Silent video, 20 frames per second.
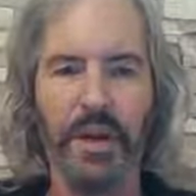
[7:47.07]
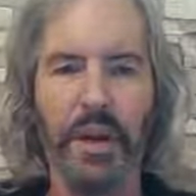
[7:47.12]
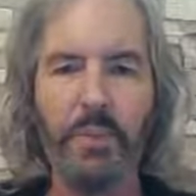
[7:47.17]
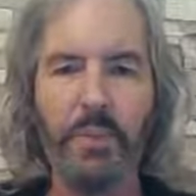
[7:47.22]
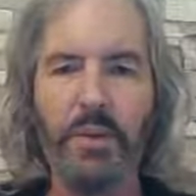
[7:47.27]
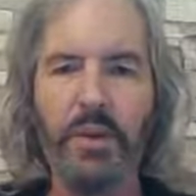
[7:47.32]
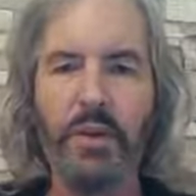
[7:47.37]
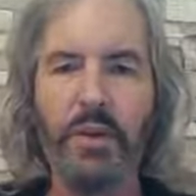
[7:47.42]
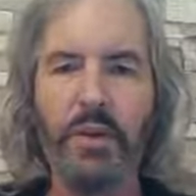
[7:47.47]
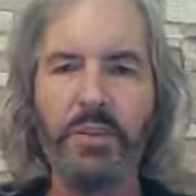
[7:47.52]

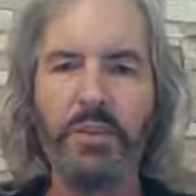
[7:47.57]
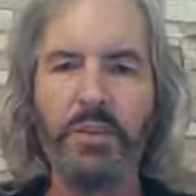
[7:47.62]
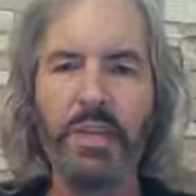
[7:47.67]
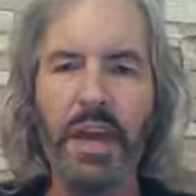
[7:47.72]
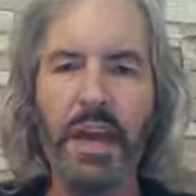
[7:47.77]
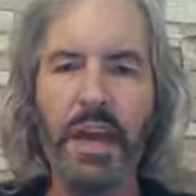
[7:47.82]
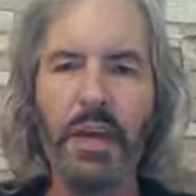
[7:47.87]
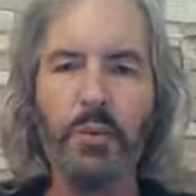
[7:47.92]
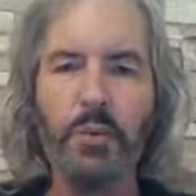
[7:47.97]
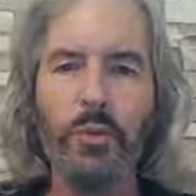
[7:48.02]
because
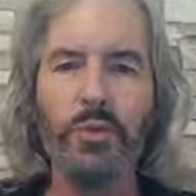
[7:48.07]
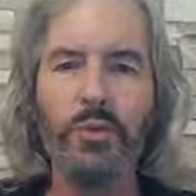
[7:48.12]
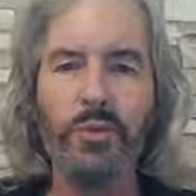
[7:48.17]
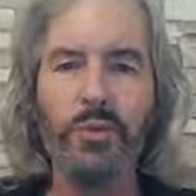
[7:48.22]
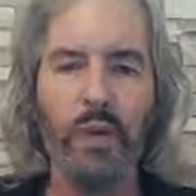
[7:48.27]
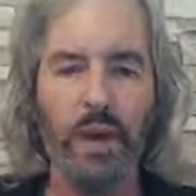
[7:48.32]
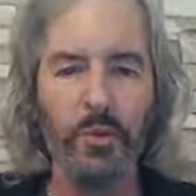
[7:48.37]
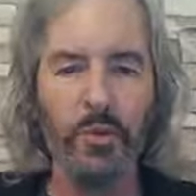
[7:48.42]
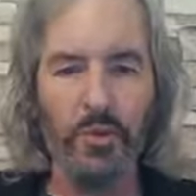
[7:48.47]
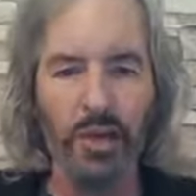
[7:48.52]
they were
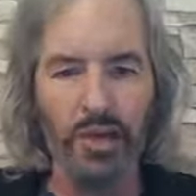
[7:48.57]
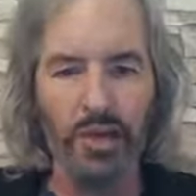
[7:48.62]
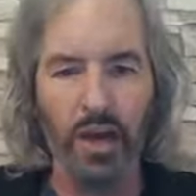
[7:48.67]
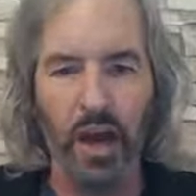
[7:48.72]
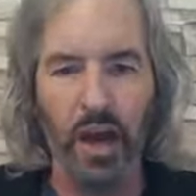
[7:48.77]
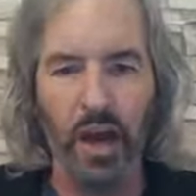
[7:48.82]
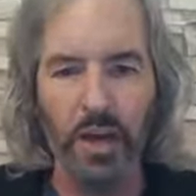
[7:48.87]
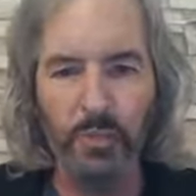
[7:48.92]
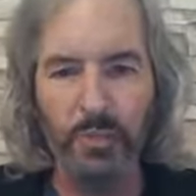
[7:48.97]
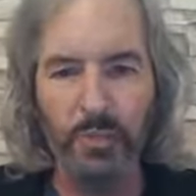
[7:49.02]
following.
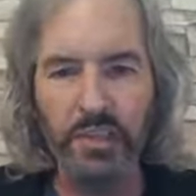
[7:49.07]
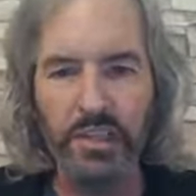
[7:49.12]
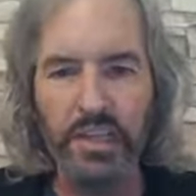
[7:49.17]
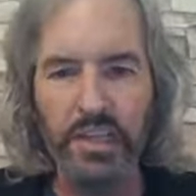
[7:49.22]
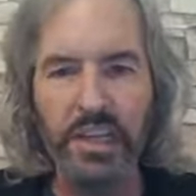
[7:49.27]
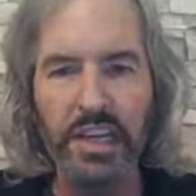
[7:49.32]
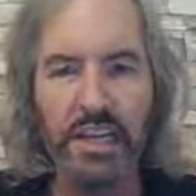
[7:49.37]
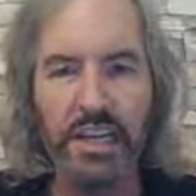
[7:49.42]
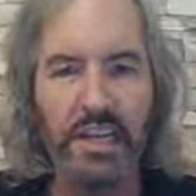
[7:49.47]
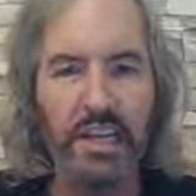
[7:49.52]
God was
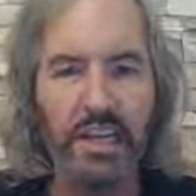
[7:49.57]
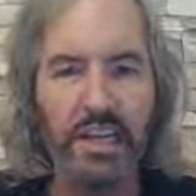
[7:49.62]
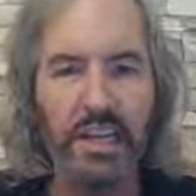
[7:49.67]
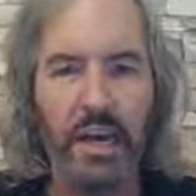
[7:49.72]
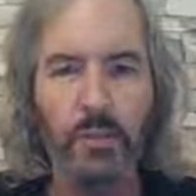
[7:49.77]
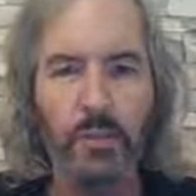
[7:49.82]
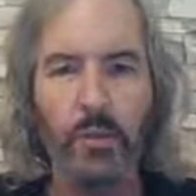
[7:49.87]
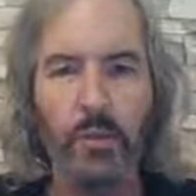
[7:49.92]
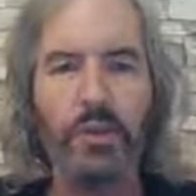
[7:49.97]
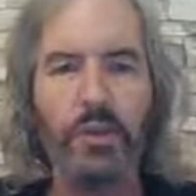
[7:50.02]
leading
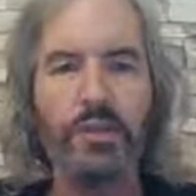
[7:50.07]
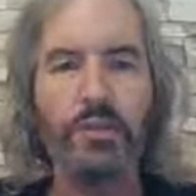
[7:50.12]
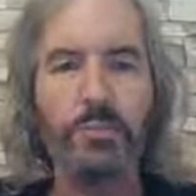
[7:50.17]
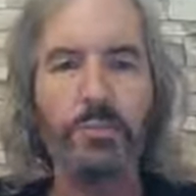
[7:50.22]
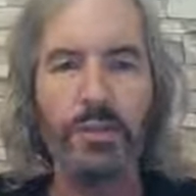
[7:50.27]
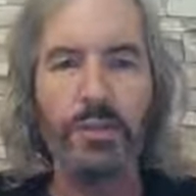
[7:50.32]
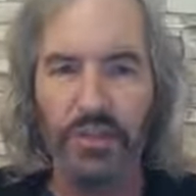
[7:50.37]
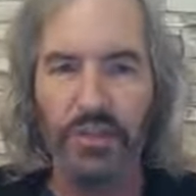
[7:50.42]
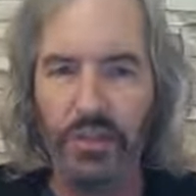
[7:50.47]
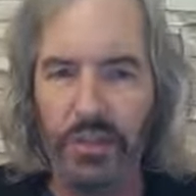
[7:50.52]
them on a
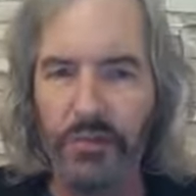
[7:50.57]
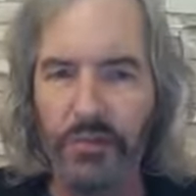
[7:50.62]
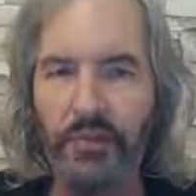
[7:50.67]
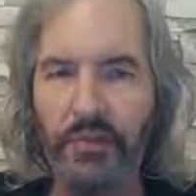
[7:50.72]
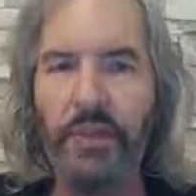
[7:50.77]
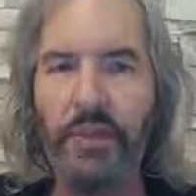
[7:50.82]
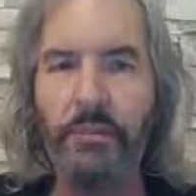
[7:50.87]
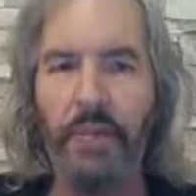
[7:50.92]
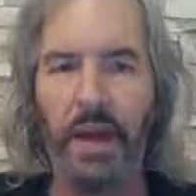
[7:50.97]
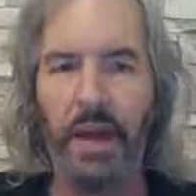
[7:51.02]

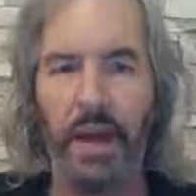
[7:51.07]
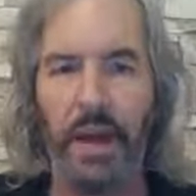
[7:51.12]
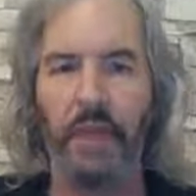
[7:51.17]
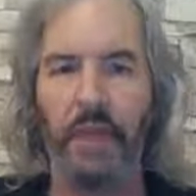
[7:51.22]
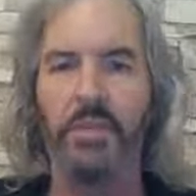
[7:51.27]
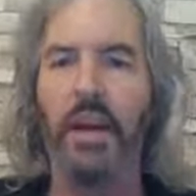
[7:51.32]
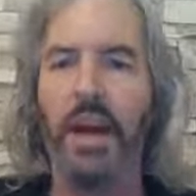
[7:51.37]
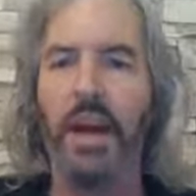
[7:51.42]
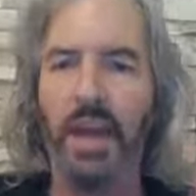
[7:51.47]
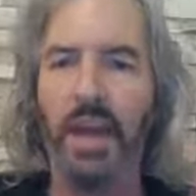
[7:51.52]
specific
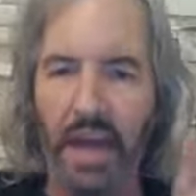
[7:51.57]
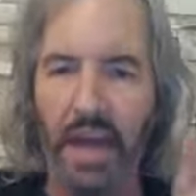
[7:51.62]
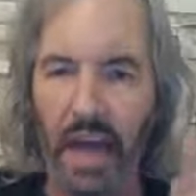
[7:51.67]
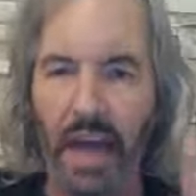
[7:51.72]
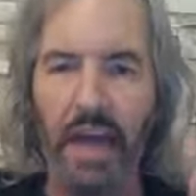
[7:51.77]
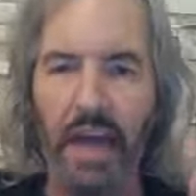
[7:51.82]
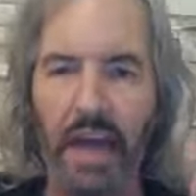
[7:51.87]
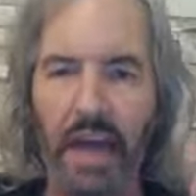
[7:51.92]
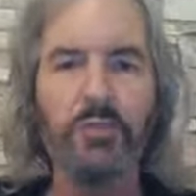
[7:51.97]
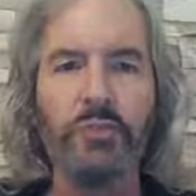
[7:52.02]
path. He
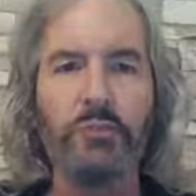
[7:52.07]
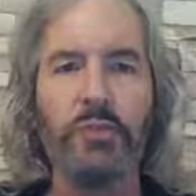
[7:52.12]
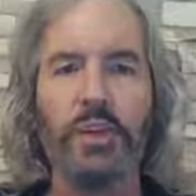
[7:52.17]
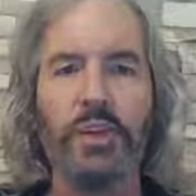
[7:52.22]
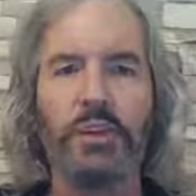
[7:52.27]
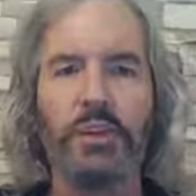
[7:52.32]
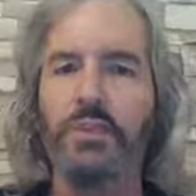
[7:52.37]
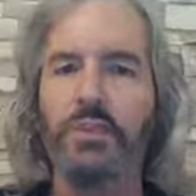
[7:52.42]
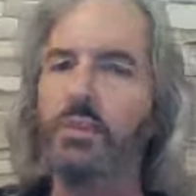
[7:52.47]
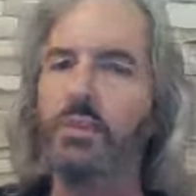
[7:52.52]
had his
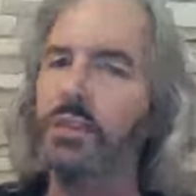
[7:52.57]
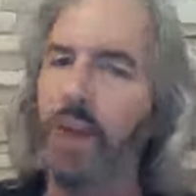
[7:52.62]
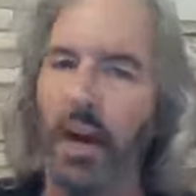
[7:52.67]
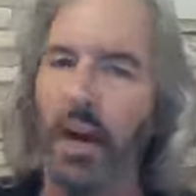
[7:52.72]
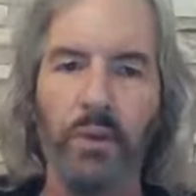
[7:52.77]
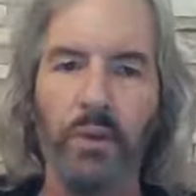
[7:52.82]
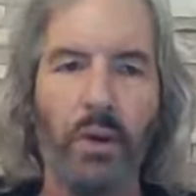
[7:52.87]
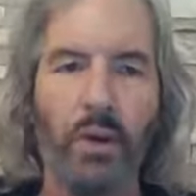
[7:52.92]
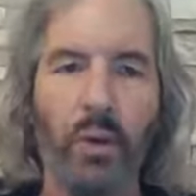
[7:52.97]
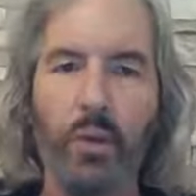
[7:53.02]
reasons,
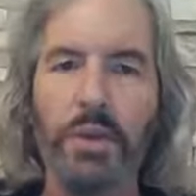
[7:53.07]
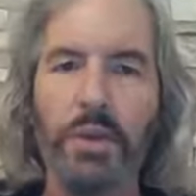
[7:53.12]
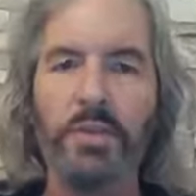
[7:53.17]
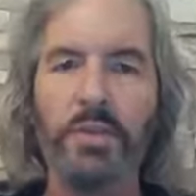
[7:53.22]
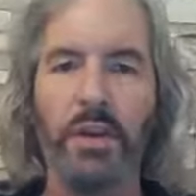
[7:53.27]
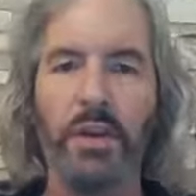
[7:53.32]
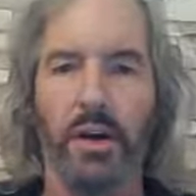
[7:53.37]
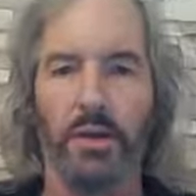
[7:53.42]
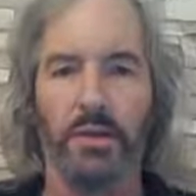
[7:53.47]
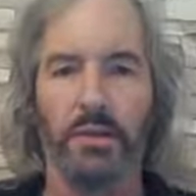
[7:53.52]
God always
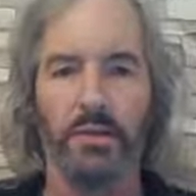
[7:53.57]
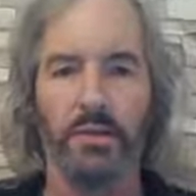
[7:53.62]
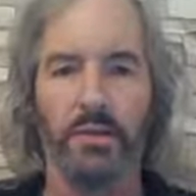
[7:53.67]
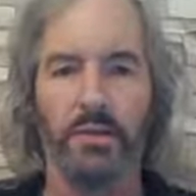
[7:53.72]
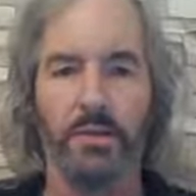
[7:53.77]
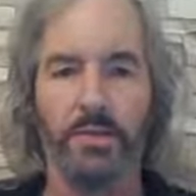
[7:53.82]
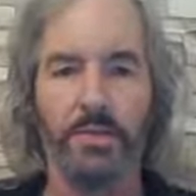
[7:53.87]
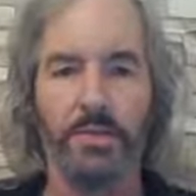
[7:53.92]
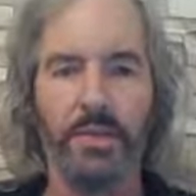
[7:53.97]
does.